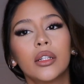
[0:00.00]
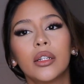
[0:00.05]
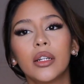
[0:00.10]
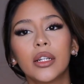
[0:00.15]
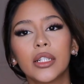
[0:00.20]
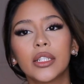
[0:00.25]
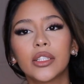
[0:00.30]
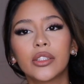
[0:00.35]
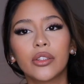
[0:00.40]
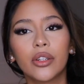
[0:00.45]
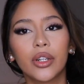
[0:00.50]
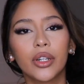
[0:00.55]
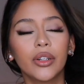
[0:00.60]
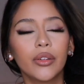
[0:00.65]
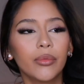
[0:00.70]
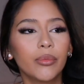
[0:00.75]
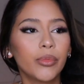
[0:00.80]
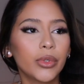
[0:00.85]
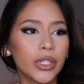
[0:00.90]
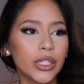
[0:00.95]
I start
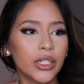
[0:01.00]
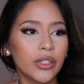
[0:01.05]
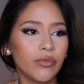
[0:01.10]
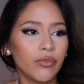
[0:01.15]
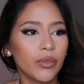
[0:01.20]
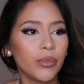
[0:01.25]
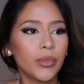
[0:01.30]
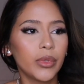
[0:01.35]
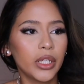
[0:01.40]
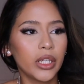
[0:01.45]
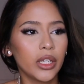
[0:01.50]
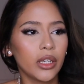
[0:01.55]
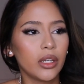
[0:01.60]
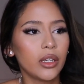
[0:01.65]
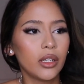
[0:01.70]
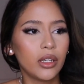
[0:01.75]
brushing from the